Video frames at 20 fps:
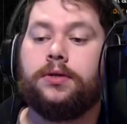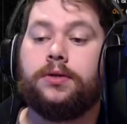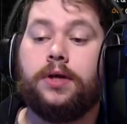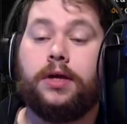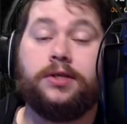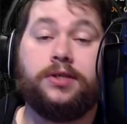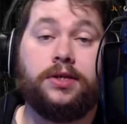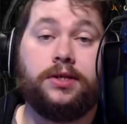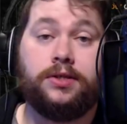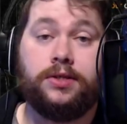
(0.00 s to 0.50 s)

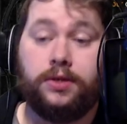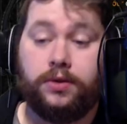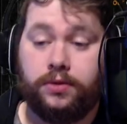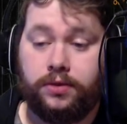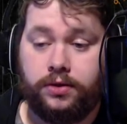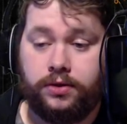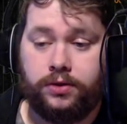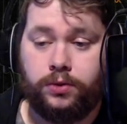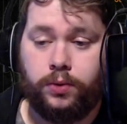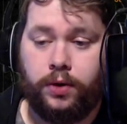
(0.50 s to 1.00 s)
As you can see on
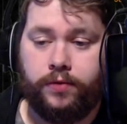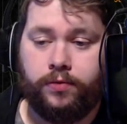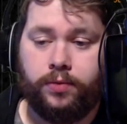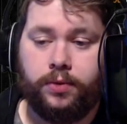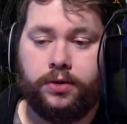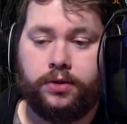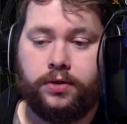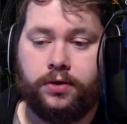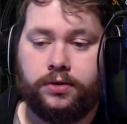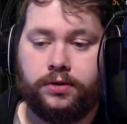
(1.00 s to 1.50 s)
this tweet from
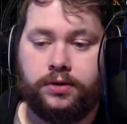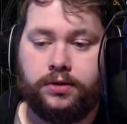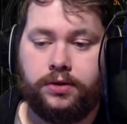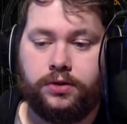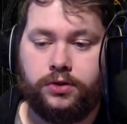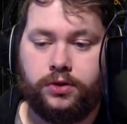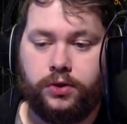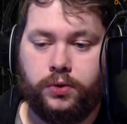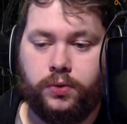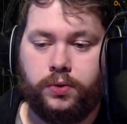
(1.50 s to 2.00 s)
the 30th of
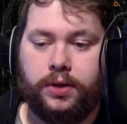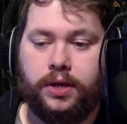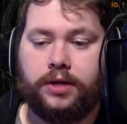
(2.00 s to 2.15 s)
June,